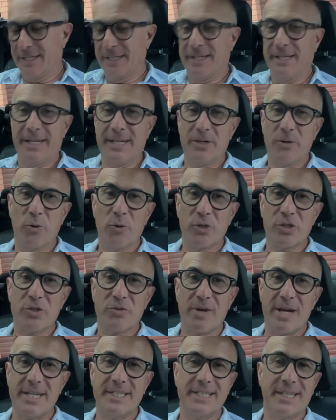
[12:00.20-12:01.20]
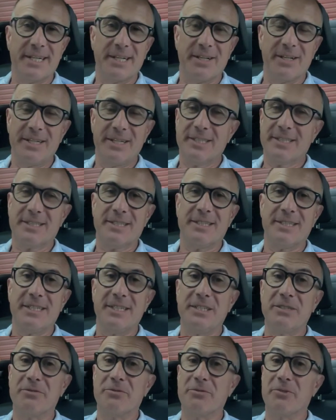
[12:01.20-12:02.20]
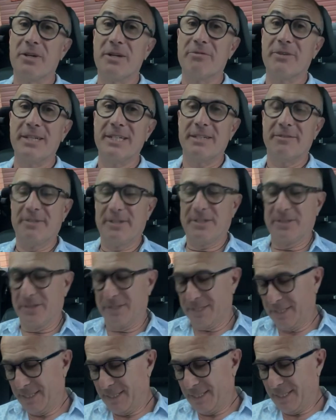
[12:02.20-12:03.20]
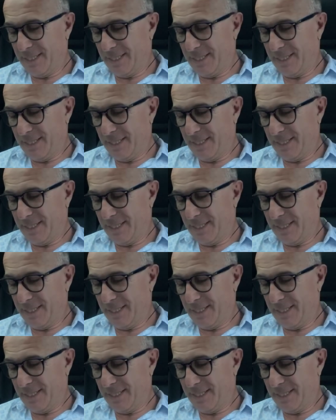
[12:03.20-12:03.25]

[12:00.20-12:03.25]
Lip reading: in horse racing at least, is very, very difficult.